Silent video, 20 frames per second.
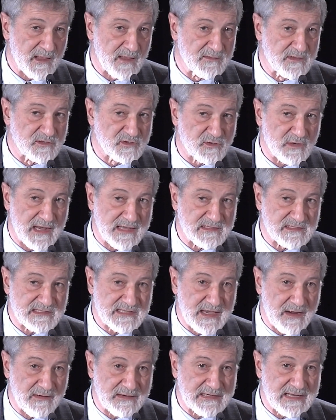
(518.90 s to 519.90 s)
These Tridents
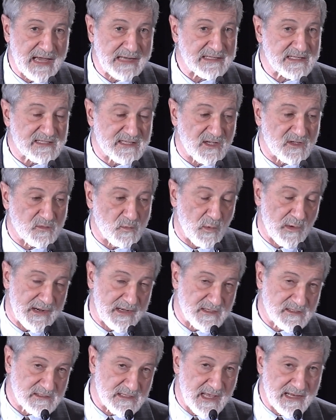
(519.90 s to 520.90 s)
carry 96
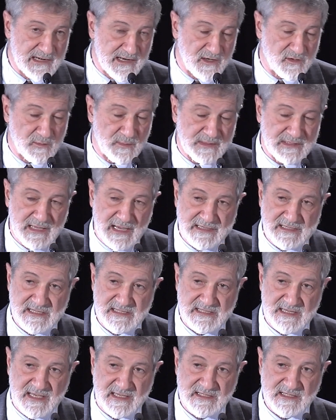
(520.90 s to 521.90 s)
warheads, not 100, but
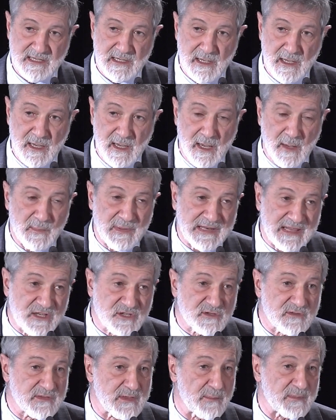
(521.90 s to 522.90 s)
96, but
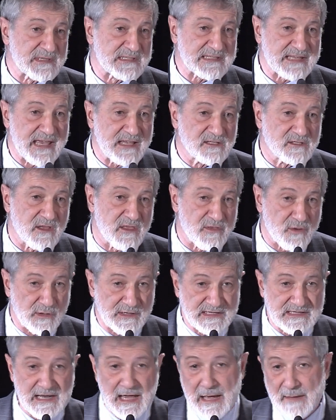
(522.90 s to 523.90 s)
each of them is 10 to
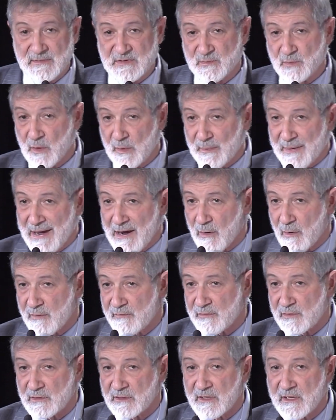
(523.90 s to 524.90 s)
30 times more
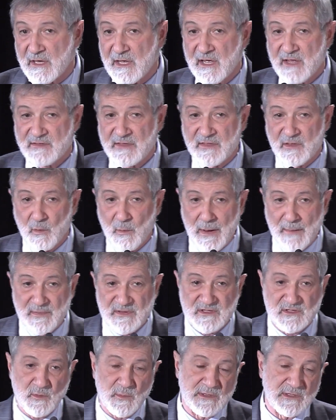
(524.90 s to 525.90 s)
powerful than the
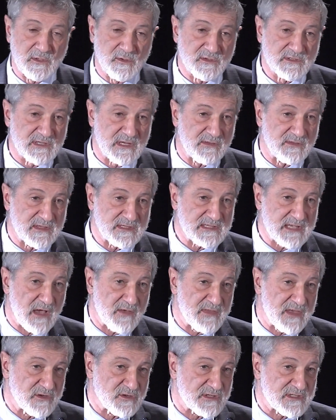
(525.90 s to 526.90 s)
weapons that we used in the
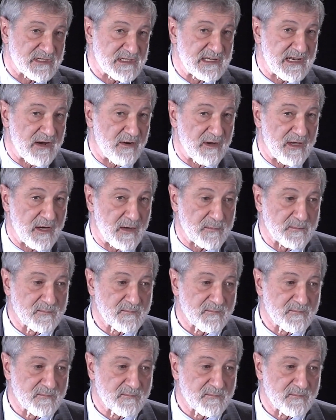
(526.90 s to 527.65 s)
South Asia scenario.